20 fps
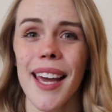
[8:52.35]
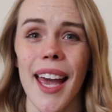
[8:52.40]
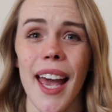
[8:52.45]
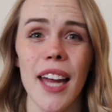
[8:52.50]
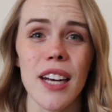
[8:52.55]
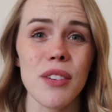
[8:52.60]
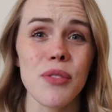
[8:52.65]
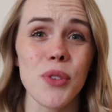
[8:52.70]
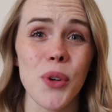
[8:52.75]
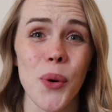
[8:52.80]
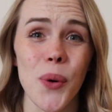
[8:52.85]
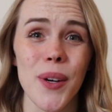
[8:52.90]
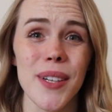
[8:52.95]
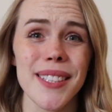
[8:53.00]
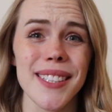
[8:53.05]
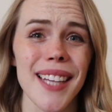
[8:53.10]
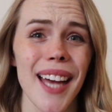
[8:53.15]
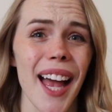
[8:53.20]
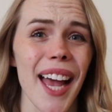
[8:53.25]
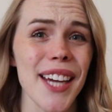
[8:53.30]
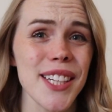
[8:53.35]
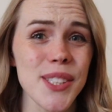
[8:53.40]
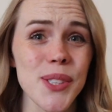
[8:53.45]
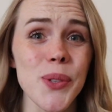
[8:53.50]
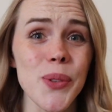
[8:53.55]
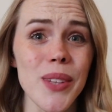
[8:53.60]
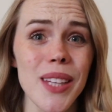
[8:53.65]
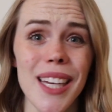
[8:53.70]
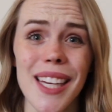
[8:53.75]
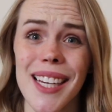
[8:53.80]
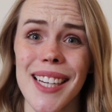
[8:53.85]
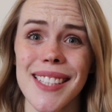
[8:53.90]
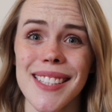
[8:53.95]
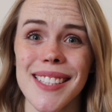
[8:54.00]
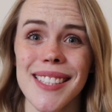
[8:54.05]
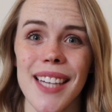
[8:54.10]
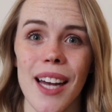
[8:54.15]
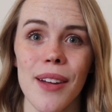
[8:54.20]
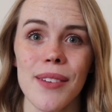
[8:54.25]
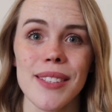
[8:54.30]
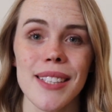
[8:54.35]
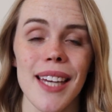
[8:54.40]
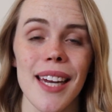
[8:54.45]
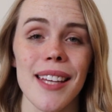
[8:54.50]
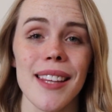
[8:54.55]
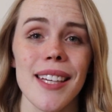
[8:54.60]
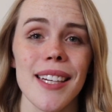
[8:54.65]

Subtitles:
And of course, I do think it is a downside